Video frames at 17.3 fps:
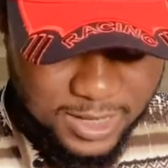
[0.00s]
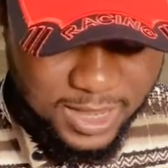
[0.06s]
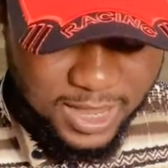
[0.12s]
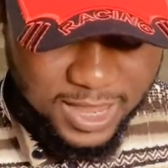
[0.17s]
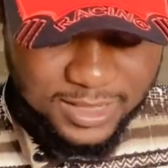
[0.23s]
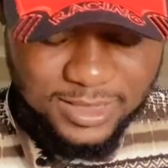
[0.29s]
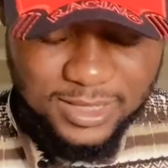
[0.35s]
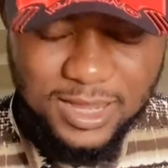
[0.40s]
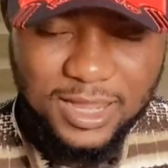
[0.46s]

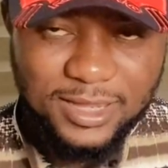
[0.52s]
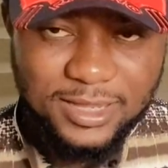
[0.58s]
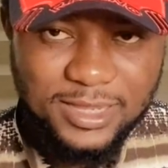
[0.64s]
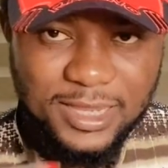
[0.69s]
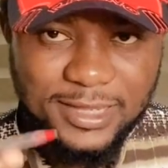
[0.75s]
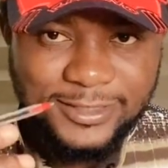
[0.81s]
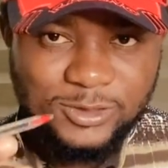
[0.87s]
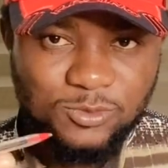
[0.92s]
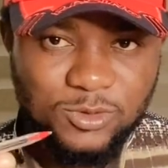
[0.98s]
And
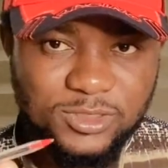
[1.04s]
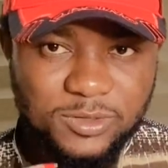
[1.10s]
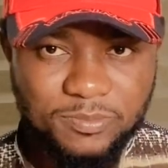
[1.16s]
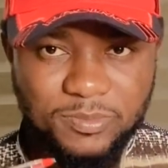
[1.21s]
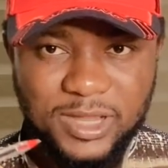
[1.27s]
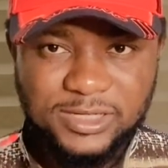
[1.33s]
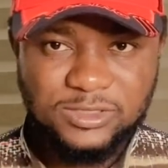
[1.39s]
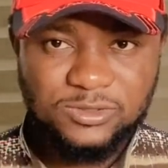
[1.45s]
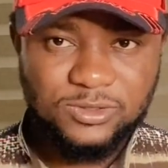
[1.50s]
here's what the
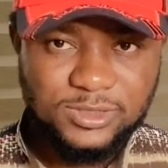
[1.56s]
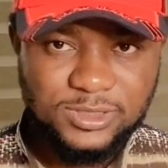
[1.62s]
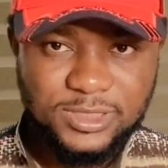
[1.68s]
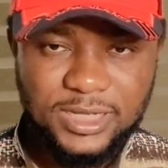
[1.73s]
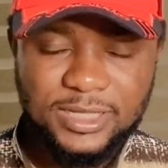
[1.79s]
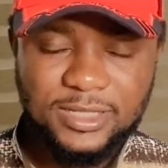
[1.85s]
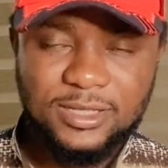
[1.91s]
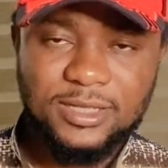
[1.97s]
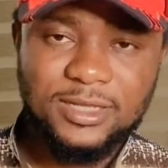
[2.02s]
pastor
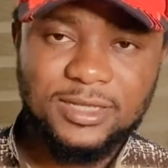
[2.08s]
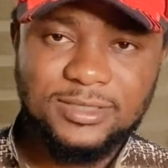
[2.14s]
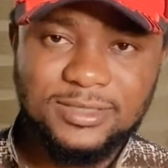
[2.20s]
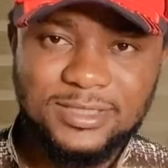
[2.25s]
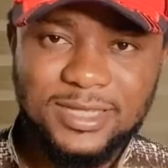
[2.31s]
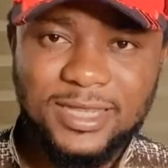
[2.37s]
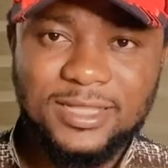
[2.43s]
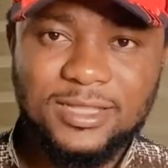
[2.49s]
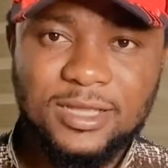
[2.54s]
said. He
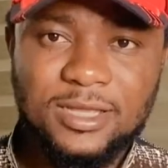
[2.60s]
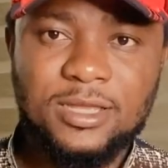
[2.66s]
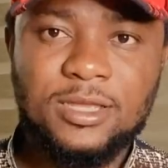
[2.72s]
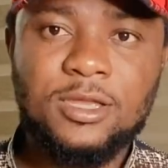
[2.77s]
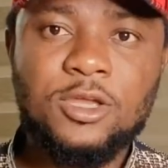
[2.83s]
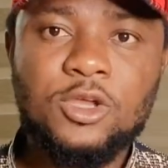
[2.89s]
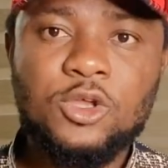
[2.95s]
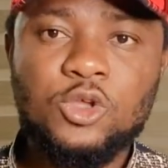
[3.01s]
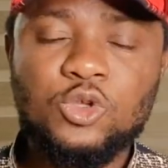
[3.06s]
said,
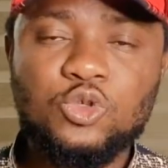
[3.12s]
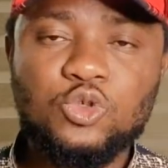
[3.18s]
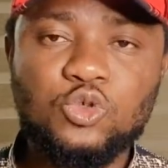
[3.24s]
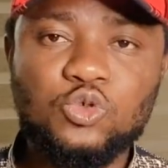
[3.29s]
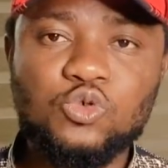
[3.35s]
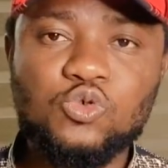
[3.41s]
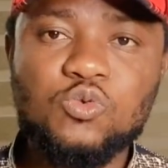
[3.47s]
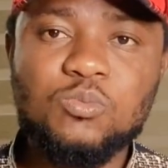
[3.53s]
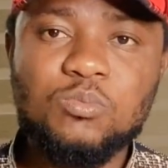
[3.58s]

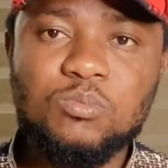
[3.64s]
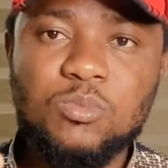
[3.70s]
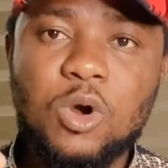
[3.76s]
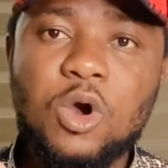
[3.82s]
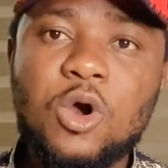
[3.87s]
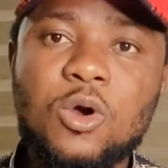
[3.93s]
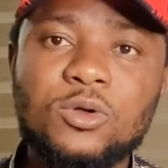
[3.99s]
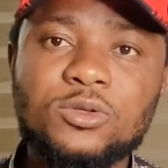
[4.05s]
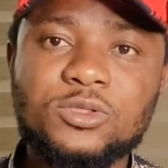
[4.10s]
you
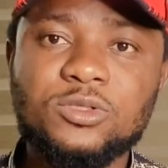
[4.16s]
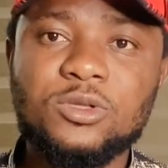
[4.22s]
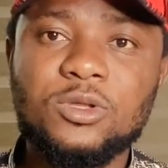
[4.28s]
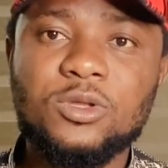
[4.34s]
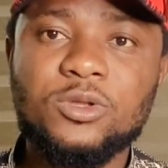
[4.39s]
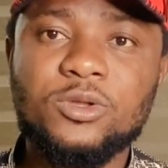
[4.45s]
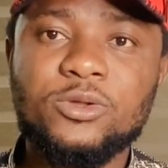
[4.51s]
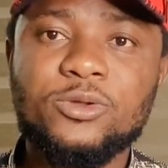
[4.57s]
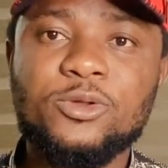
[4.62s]
must
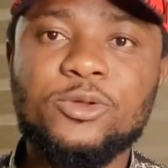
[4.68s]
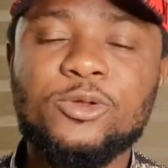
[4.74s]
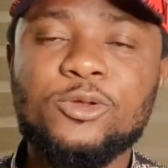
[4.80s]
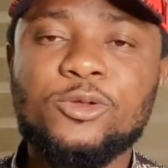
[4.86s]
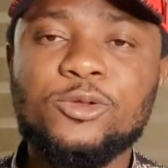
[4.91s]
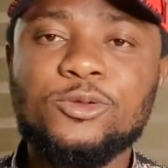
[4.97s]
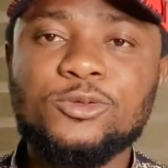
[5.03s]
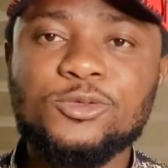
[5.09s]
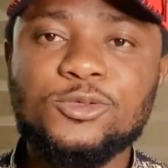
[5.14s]

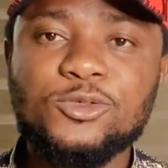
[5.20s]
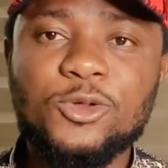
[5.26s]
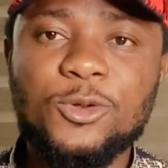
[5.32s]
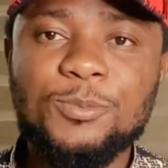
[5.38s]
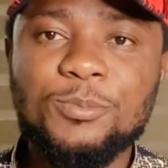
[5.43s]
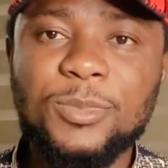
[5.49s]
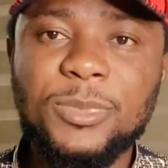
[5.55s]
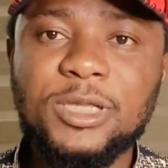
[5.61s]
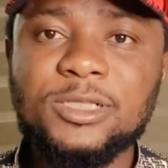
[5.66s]

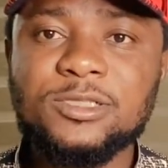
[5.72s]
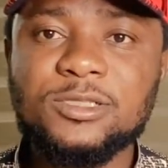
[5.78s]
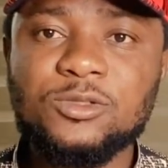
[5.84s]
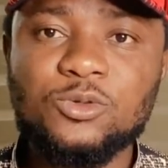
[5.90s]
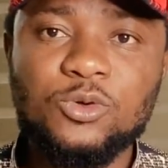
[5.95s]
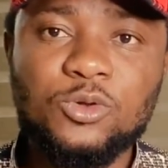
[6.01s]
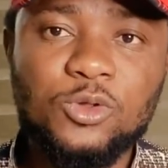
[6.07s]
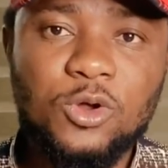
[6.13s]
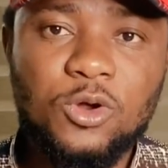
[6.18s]
submit
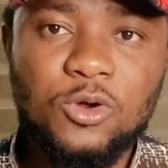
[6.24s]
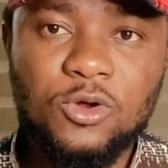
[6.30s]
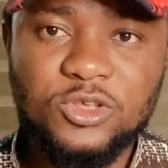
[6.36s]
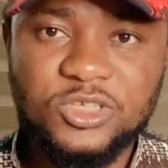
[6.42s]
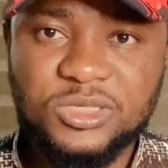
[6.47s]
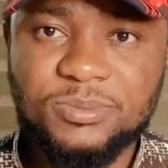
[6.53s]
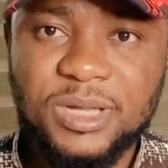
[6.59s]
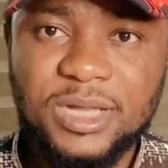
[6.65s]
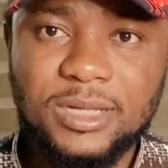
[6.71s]
to your
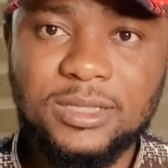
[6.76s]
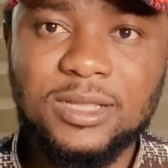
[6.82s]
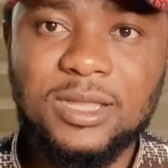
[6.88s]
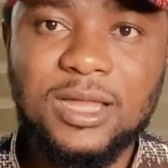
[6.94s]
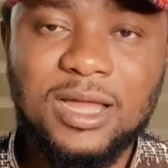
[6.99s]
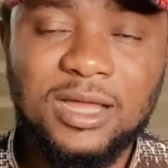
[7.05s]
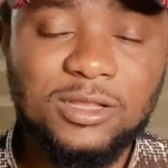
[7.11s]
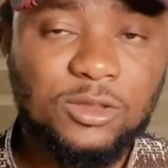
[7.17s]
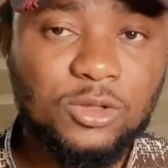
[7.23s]
husband
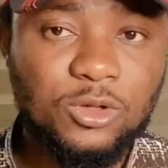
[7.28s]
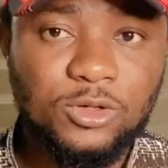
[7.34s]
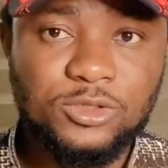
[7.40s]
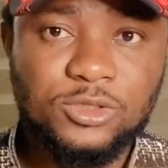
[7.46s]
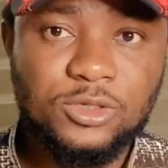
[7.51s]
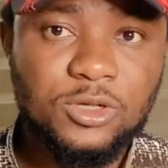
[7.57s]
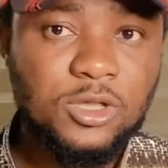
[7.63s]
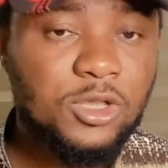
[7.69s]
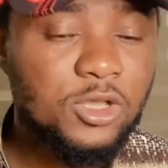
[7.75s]
and
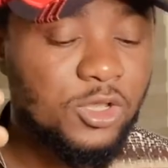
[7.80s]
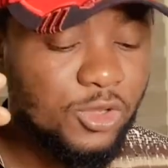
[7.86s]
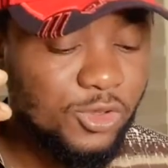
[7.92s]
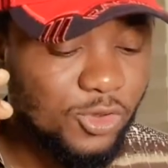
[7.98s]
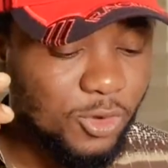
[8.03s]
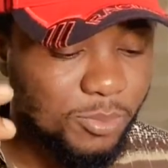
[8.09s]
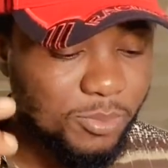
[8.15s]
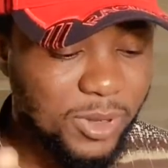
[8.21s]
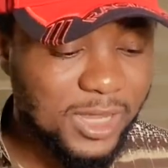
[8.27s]
not
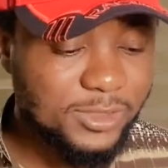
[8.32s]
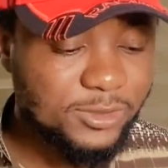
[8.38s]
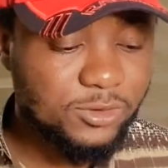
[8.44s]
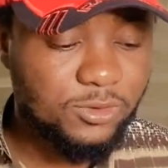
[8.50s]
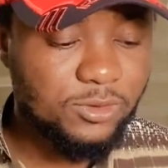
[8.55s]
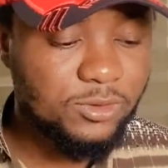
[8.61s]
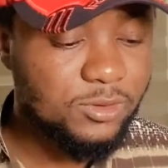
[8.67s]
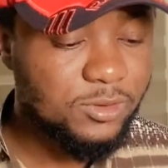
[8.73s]
your pastor.